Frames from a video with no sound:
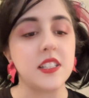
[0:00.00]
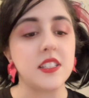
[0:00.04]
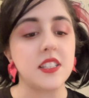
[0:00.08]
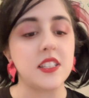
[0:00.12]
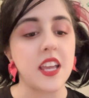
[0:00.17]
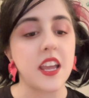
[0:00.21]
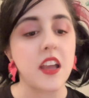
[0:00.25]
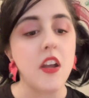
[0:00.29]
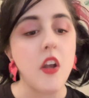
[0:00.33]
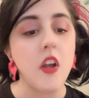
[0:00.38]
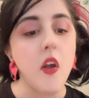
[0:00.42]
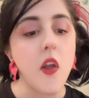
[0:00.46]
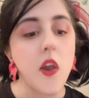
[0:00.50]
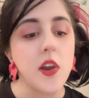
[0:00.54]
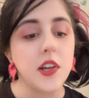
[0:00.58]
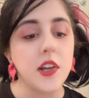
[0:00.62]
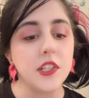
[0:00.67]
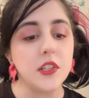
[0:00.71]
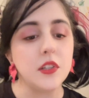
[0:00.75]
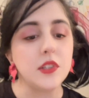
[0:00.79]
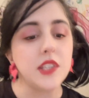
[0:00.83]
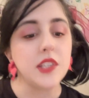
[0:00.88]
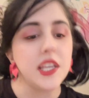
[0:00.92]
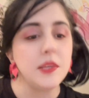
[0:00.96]
It's like,
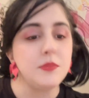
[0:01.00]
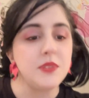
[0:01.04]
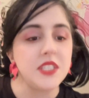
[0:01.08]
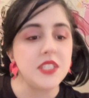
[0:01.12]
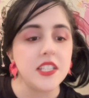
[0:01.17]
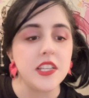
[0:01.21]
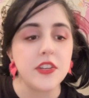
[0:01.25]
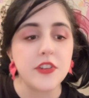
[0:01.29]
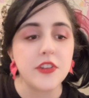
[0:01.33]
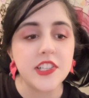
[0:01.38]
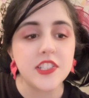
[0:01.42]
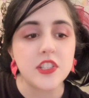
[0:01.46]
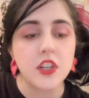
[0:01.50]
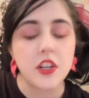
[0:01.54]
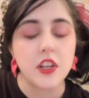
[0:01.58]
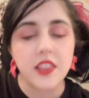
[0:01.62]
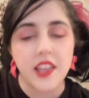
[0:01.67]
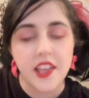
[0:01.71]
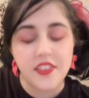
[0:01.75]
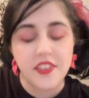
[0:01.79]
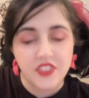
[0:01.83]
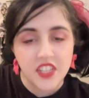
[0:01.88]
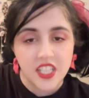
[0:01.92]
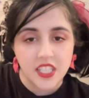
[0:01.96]
you don't keep secrets or
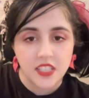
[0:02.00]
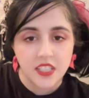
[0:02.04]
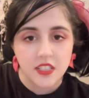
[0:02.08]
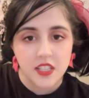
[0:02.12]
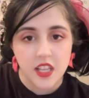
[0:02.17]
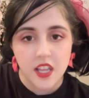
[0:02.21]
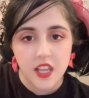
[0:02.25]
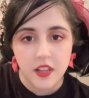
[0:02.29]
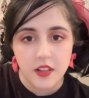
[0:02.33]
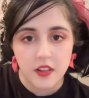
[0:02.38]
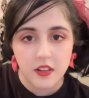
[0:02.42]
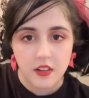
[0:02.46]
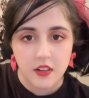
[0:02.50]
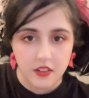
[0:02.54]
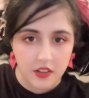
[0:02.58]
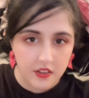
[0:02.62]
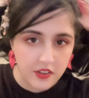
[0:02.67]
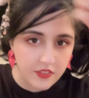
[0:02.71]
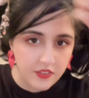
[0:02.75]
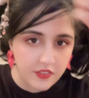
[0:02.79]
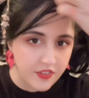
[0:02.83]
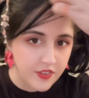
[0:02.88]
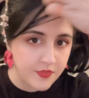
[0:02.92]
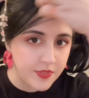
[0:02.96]
let things that
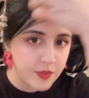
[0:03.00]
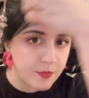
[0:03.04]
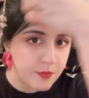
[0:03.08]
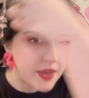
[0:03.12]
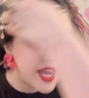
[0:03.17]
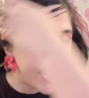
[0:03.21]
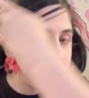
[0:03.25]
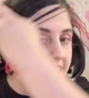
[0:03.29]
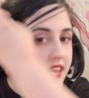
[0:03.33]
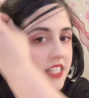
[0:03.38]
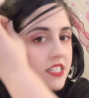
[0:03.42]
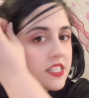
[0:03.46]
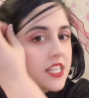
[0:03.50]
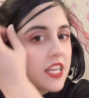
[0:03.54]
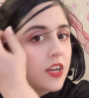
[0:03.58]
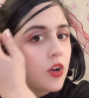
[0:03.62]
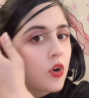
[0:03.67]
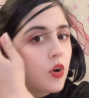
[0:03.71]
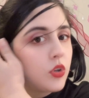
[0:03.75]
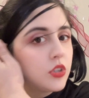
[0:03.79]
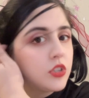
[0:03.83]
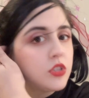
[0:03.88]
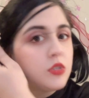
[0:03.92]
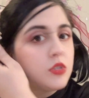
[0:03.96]
from the past like
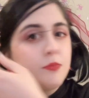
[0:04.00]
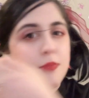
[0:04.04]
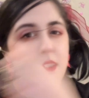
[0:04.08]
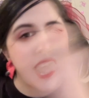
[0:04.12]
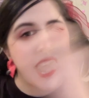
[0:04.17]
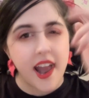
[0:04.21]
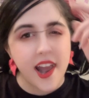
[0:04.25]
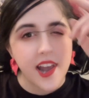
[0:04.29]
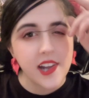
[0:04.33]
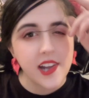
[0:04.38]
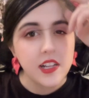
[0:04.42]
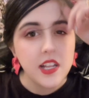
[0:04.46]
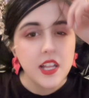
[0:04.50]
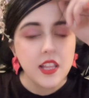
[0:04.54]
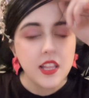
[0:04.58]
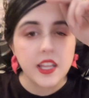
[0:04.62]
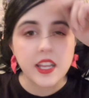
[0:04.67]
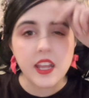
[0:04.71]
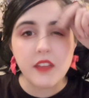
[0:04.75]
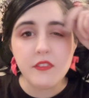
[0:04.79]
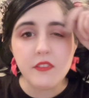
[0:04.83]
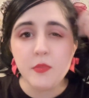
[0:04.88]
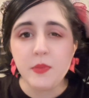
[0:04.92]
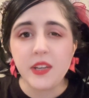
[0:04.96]
hold you back.
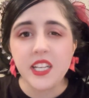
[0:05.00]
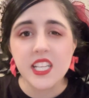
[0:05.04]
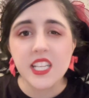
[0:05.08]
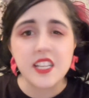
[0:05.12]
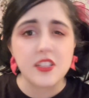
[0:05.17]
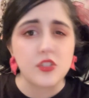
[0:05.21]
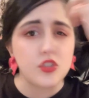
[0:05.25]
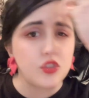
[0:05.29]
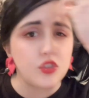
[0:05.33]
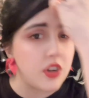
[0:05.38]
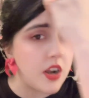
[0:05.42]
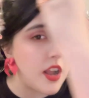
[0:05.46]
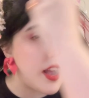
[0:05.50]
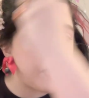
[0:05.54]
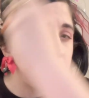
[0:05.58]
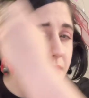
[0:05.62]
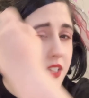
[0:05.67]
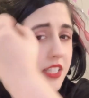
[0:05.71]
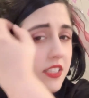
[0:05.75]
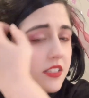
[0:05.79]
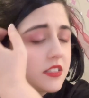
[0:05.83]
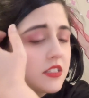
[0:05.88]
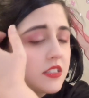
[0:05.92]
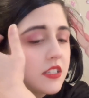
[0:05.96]
Like, everybody has
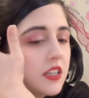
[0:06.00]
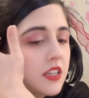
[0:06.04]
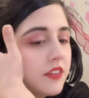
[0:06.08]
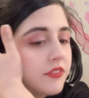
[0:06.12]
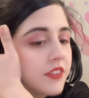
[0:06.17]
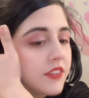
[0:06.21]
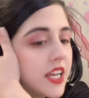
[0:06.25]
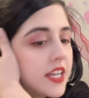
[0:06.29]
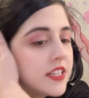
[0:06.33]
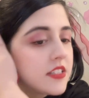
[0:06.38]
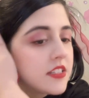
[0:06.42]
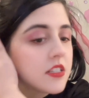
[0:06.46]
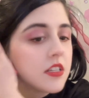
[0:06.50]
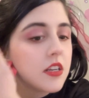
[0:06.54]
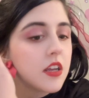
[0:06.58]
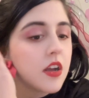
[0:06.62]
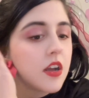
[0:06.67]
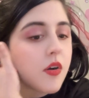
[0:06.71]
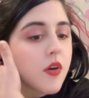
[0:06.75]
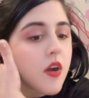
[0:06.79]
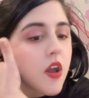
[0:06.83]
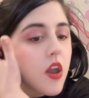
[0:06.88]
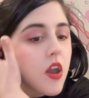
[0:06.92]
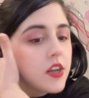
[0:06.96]
trauma and stuff, guys, you
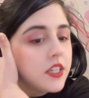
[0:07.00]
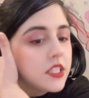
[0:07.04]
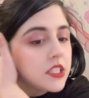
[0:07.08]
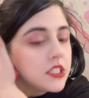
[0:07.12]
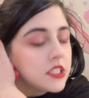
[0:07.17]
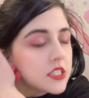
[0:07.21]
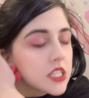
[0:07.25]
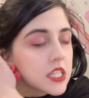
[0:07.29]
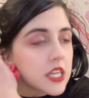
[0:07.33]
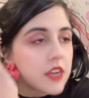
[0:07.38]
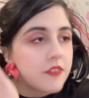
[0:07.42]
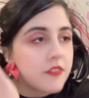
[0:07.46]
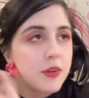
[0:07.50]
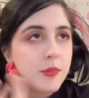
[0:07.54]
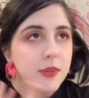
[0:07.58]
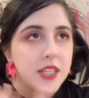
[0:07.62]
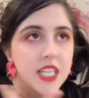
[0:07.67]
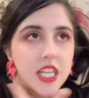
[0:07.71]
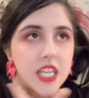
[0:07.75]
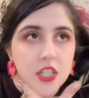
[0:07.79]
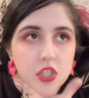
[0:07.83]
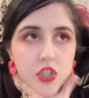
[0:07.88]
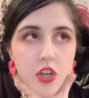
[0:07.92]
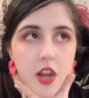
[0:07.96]
know. It's like
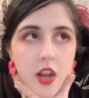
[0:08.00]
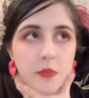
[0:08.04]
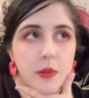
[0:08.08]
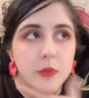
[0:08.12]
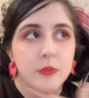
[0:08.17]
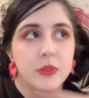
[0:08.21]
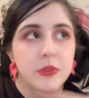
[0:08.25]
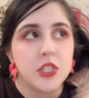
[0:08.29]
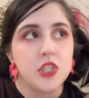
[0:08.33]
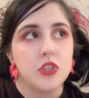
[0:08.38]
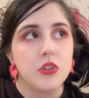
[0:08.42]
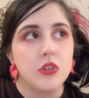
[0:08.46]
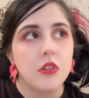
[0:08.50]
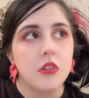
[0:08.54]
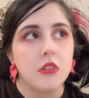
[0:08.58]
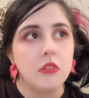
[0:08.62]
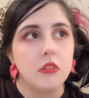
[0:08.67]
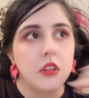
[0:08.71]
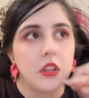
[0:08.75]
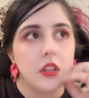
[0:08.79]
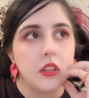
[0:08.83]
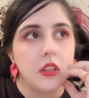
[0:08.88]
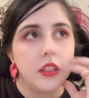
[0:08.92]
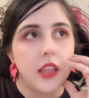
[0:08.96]
everybody has trauma, but you
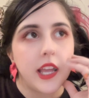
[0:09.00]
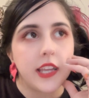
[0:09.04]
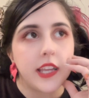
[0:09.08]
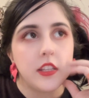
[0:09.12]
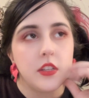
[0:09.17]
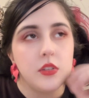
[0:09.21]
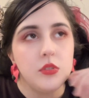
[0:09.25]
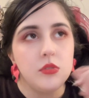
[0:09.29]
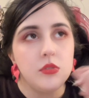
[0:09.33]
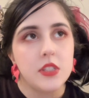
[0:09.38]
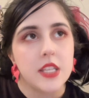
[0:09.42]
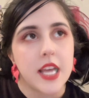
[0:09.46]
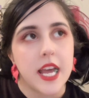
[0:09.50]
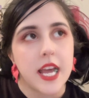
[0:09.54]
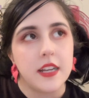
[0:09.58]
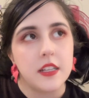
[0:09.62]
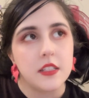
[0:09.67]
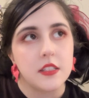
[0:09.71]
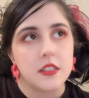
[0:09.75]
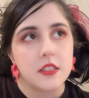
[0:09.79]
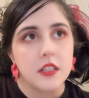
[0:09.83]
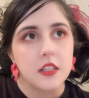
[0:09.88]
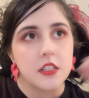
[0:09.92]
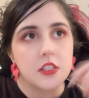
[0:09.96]
don't like use that
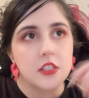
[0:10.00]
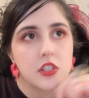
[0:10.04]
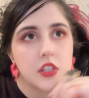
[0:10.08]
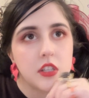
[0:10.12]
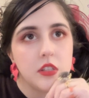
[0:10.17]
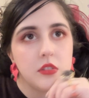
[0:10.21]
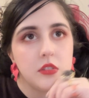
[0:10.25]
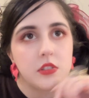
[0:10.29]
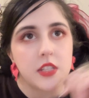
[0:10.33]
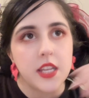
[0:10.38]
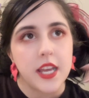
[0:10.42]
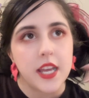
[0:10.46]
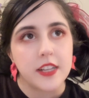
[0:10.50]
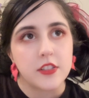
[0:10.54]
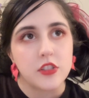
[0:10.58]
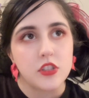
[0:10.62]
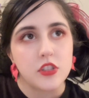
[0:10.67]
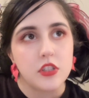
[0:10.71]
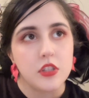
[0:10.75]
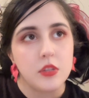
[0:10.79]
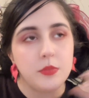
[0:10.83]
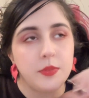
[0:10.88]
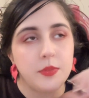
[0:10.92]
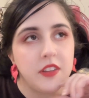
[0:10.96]
as an excuse to act
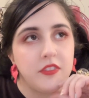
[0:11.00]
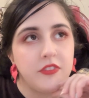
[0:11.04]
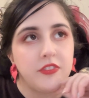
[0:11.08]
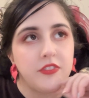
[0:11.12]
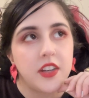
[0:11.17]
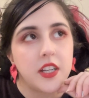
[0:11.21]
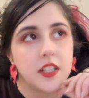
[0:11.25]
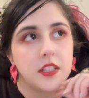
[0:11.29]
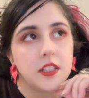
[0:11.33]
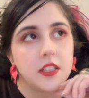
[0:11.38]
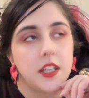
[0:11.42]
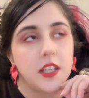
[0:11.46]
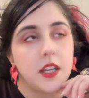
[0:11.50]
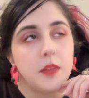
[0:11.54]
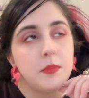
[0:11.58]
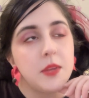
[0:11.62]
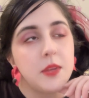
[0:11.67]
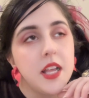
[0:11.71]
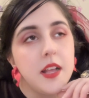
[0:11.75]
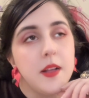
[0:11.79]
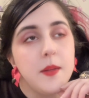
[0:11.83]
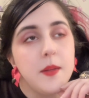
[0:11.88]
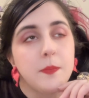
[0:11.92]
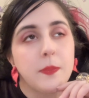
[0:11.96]
stupid and fucked up,
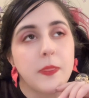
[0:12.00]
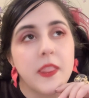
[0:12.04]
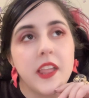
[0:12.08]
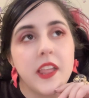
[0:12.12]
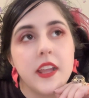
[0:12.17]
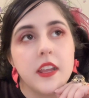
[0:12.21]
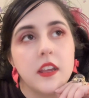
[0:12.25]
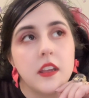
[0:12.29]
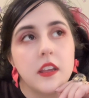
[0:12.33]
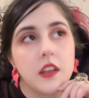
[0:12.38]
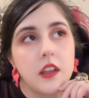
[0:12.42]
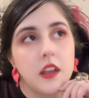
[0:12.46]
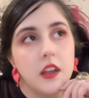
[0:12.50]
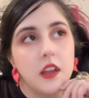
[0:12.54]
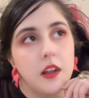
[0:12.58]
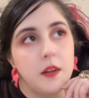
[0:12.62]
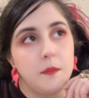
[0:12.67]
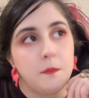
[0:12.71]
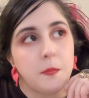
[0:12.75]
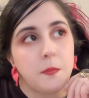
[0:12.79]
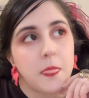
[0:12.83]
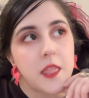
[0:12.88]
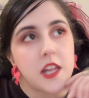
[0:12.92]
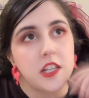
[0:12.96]

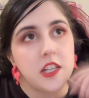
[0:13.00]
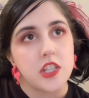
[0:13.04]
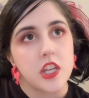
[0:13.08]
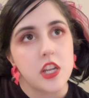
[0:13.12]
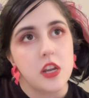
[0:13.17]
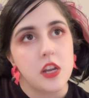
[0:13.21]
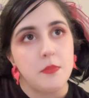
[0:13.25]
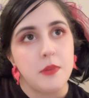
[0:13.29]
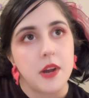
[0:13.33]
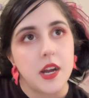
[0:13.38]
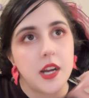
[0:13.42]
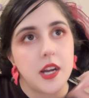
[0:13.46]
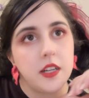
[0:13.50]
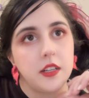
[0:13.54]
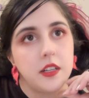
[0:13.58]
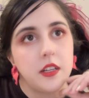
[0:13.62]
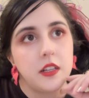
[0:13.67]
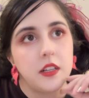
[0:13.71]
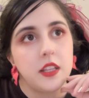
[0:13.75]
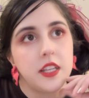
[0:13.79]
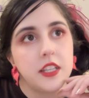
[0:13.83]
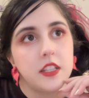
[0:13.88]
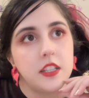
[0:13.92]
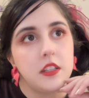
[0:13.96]
like to your
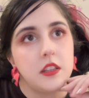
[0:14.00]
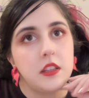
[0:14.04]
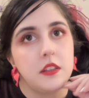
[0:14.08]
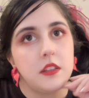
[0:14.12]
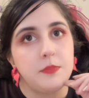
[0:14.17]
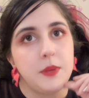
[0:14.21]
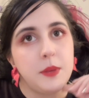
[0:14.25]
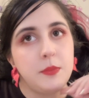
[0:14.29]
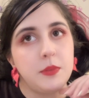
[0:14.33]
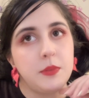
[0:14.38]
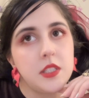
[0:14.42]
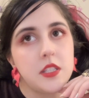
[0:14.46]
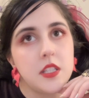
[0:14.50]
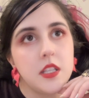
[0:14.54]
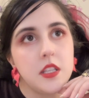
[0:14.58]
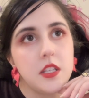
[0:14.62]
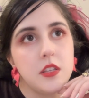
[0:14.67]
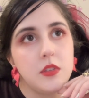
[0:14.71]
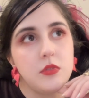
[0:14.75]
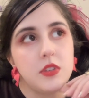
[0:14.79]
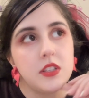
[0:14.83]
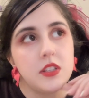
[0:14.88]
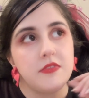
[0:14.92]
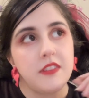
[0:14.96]
partner. Like, people
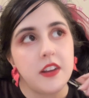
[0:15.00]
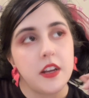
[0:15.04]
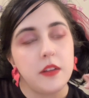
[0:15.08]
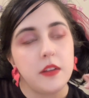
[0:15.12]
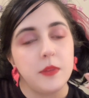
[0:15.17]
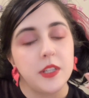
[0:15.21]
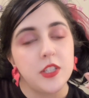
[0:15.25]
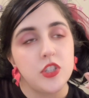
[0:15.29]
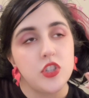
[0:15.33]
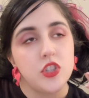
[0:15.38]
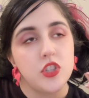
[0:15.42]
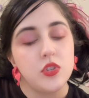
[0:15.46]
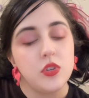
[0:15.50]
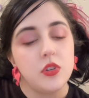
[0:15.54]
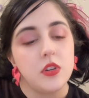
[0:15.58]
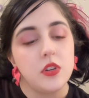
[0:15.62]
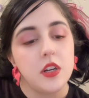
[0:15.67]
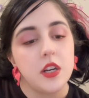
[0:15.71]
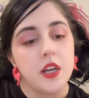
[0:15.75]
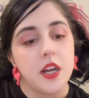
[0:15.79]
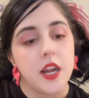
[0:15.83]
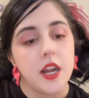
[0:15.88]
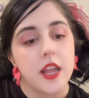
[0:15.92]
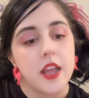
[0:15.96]
see you as very
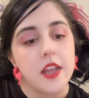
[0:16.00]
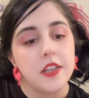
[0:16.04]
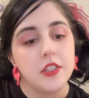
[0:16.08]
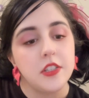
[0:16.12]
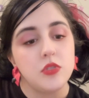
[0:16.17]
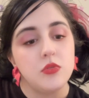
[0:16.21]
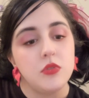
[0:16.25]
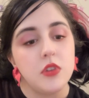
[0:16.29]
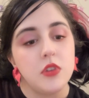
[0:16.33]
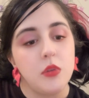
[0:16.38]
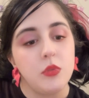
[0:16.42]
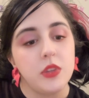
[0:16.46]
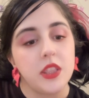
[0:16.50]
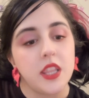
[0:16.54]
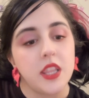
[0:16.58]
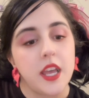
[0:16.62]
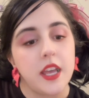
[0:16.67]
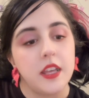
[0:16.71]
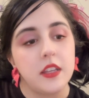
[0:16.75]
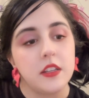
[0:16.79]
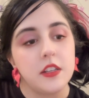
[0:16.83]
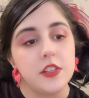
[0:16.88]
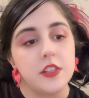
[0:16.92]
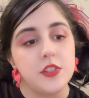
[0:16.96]
mature and know what the
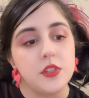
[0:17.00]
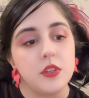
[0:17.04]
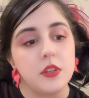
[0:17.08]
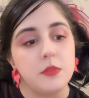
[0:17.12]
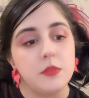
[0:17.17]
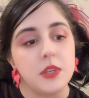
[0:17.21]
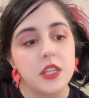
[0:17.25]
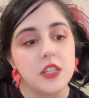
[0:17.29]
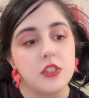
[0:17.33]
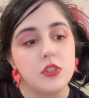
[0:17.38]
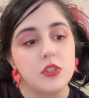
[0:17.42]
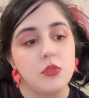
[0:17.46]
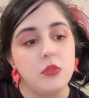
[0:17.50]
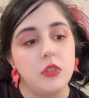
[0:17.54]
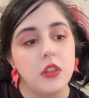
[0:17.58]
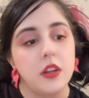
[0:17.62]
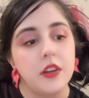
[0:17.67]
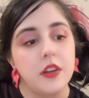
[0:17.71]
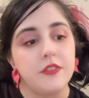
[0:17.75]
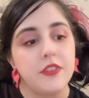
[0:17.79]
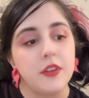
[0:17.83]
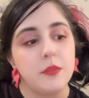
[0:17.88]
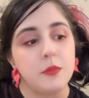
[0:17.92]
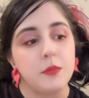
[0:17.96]
hell you're doing because you
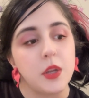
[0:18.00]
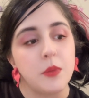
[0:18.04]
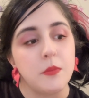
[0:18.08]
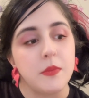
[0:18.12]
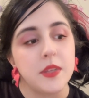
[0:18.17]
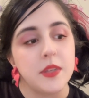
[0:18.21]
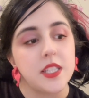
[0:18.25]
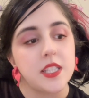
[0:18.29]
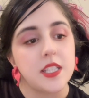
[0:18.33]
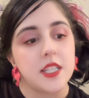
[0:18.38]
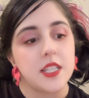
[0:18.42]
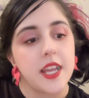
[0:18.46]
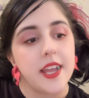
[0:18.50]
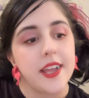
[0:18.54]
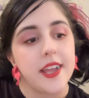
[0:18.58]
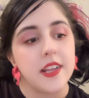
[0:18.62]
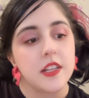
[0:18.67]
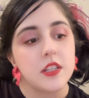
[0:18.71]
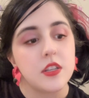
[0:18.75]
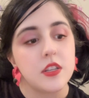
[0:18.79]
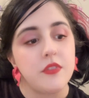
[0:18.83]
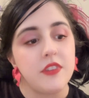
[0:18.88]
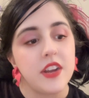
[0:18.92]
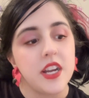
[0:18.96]
learn from your
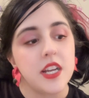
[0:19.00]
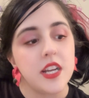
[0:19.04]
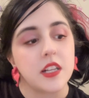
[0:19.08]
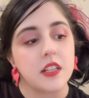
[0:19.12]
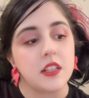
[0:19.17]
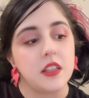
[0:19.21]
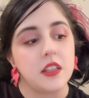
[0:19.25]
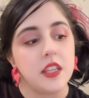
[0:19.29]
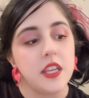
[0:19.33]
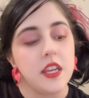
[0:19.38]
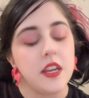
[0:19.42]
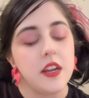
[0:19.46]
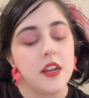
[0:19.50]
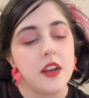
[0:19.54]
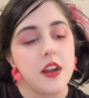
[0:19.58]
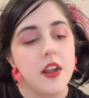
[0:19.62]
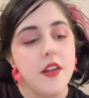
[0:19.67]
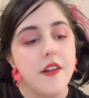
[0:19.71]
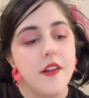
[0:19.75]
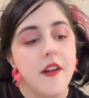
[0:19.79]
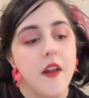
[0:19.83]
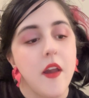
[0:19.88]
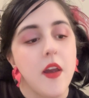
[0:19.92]
mistakes. You're very clear.